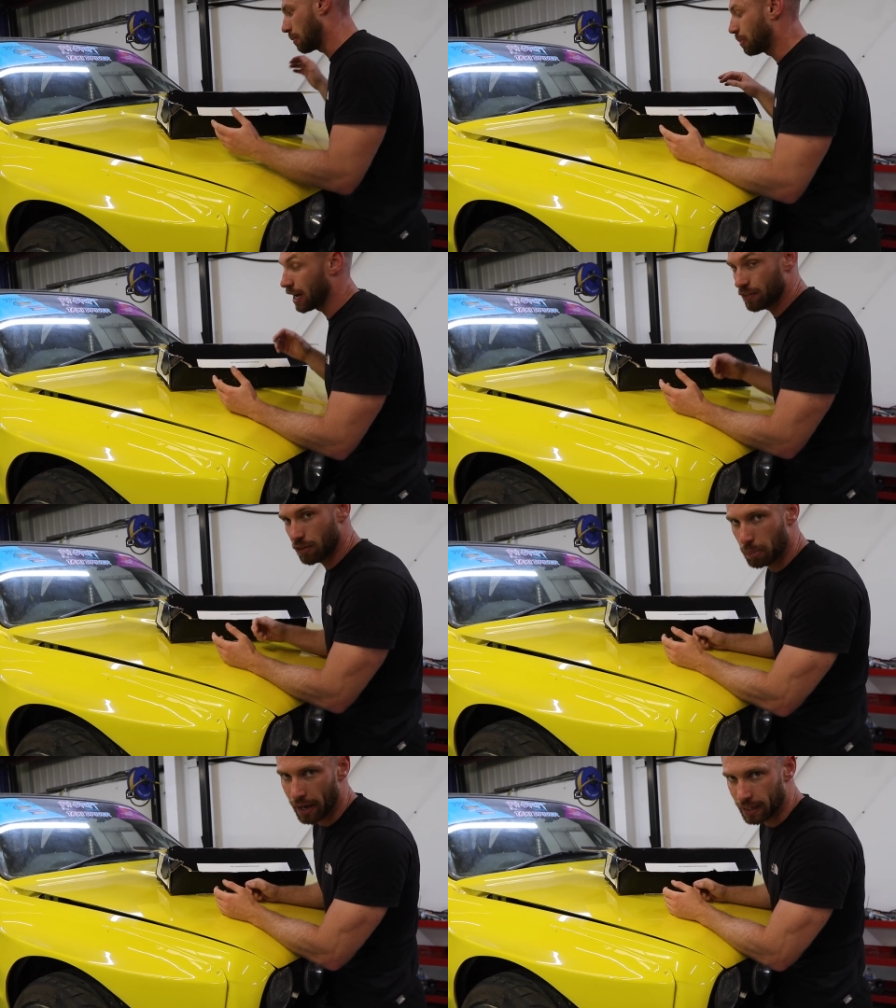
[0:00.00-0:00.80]
a bit of a
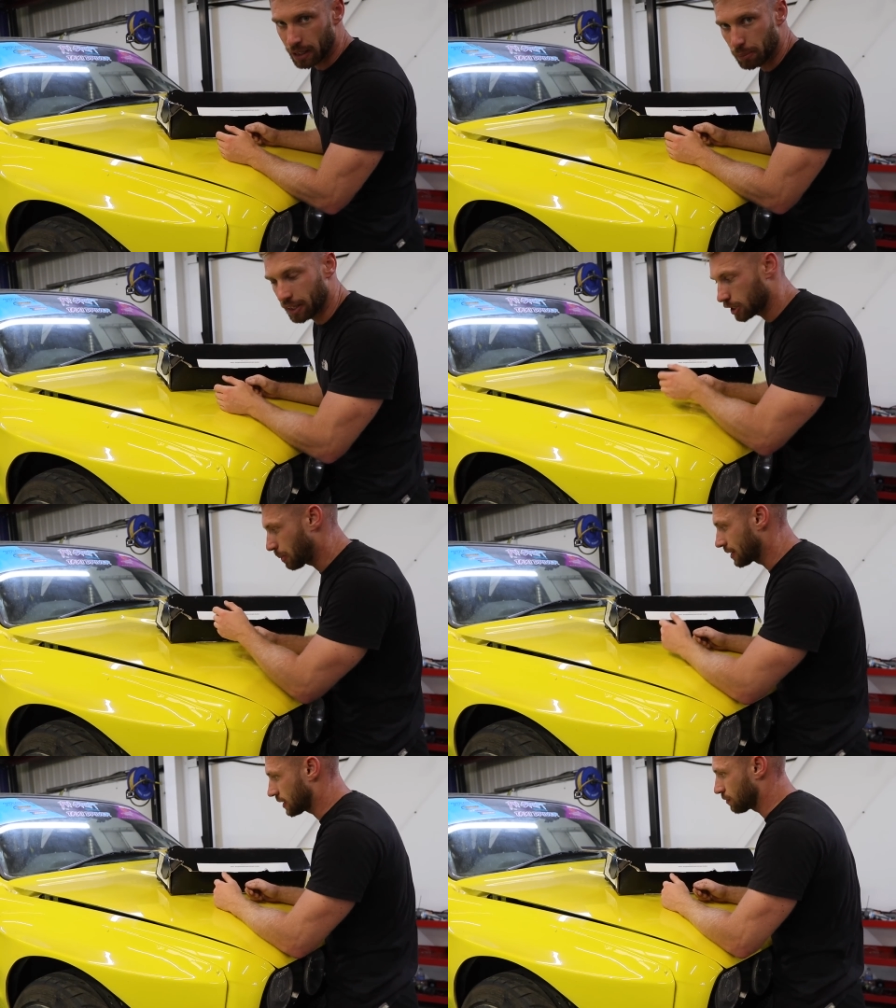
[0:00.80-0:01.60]
pain, can be an
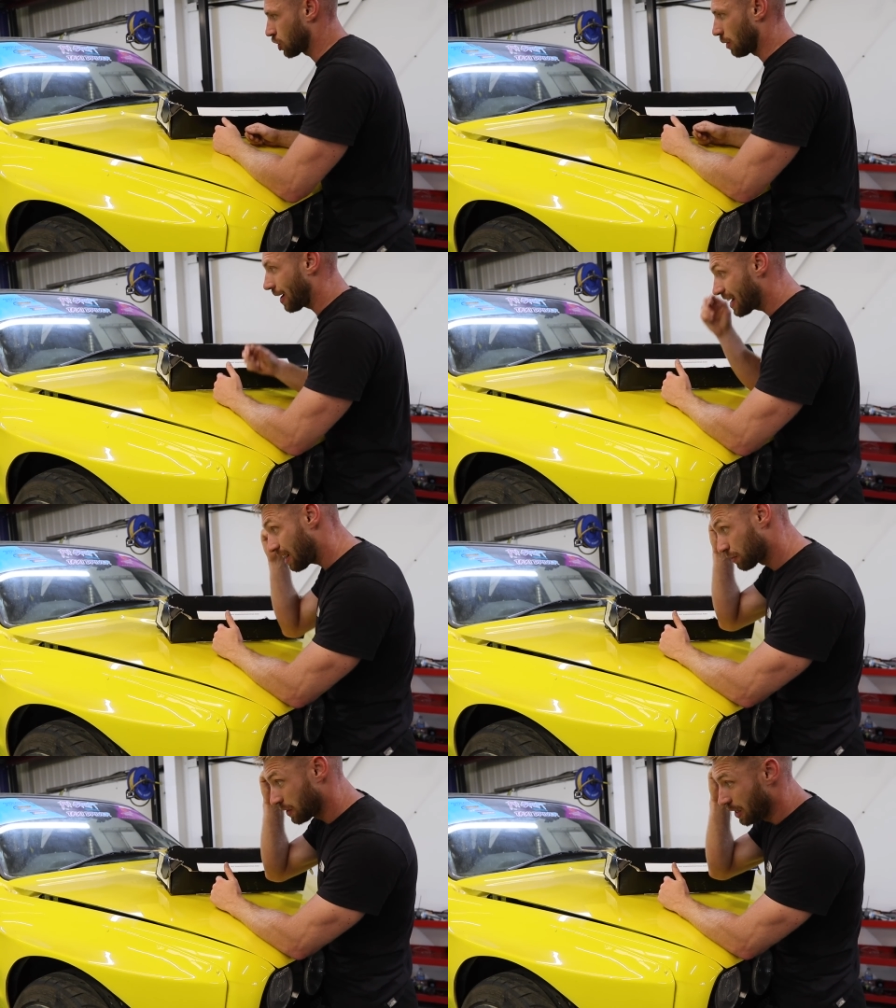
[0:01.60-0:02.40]
expensive job. I
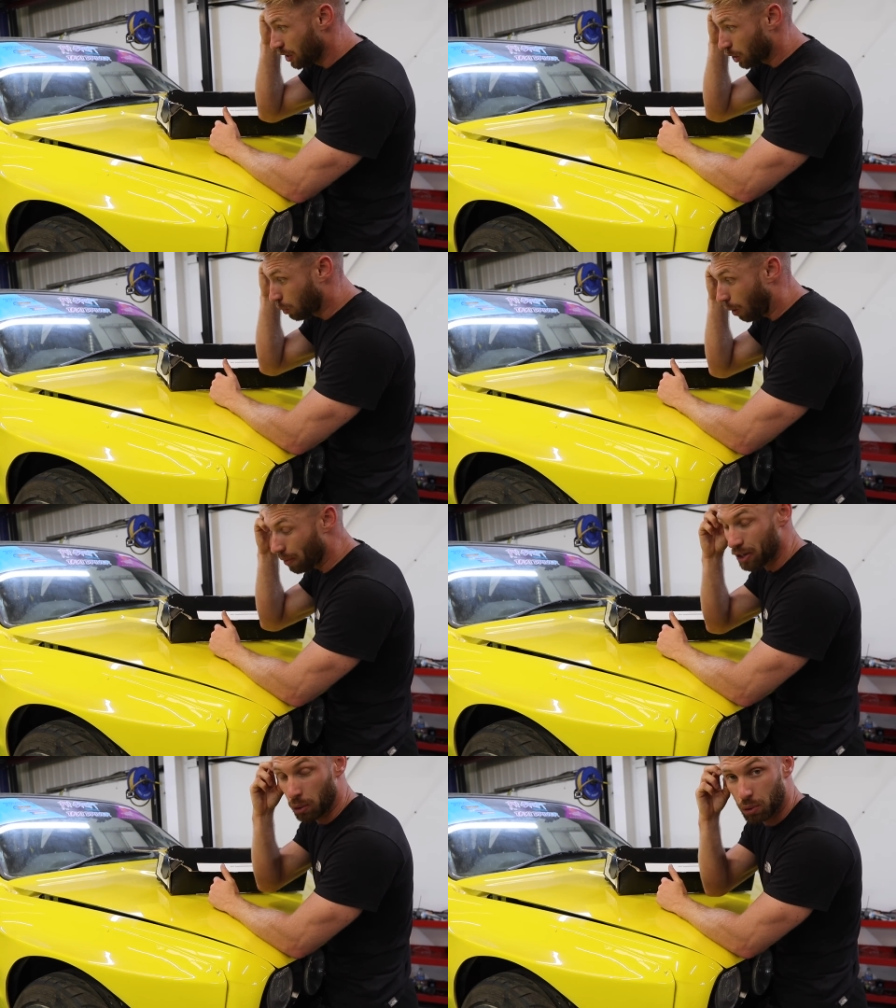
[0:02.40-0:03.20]
have
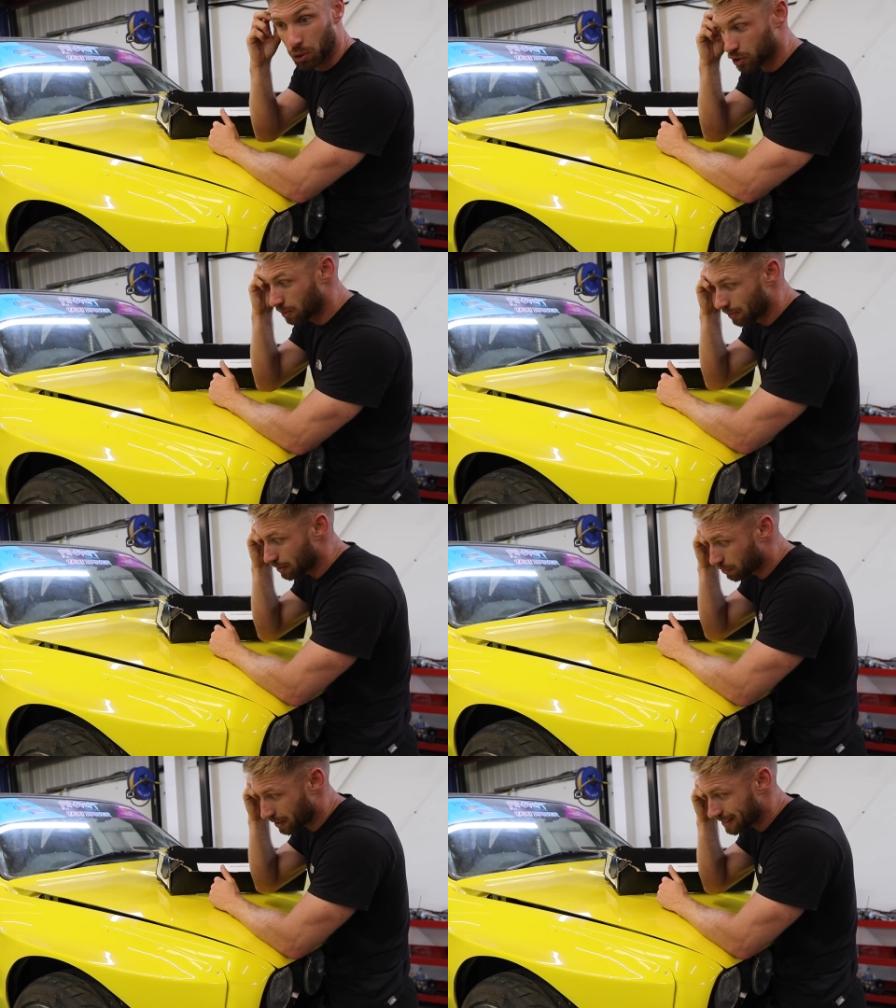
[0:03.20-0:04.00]
quoted up custom
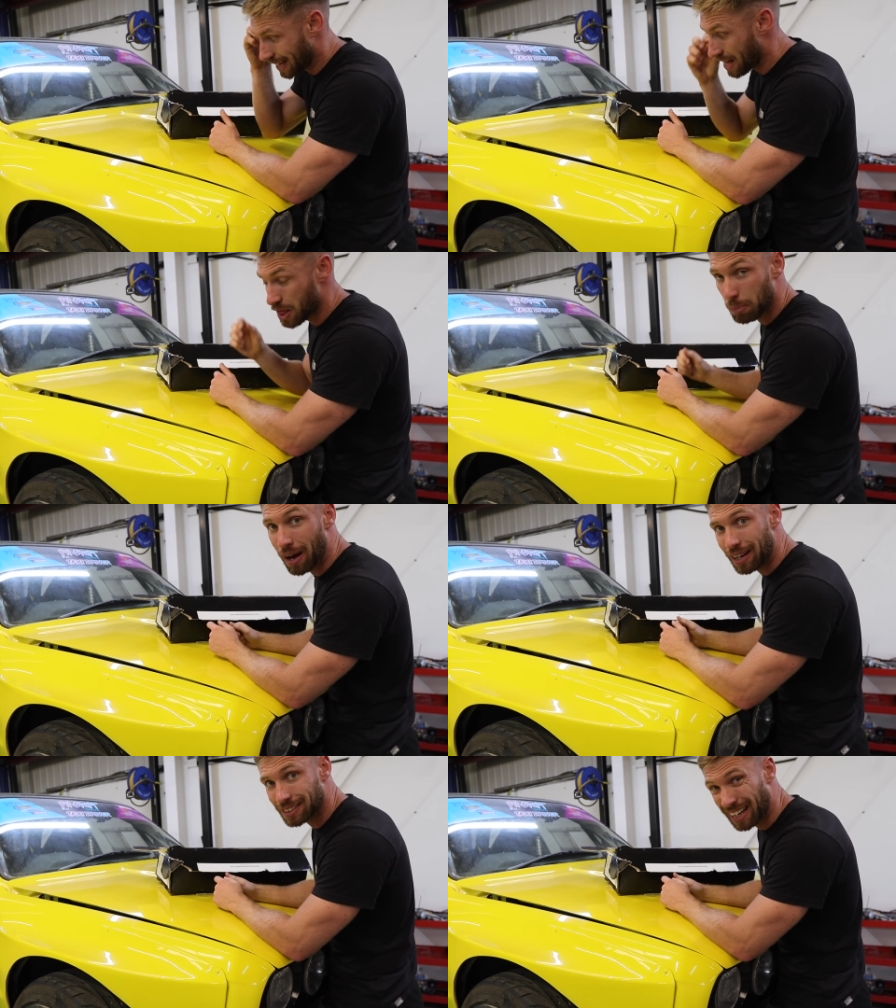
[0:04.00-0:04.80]
liveries in the
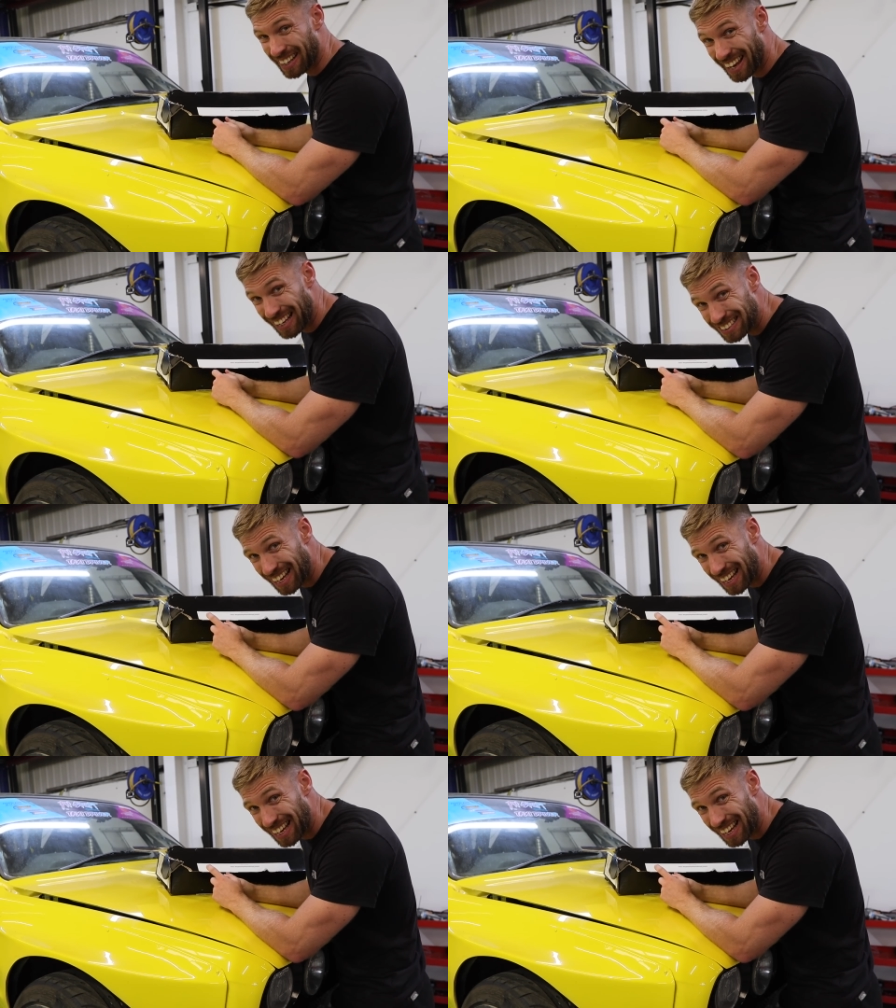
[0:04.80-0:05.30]
past, and it is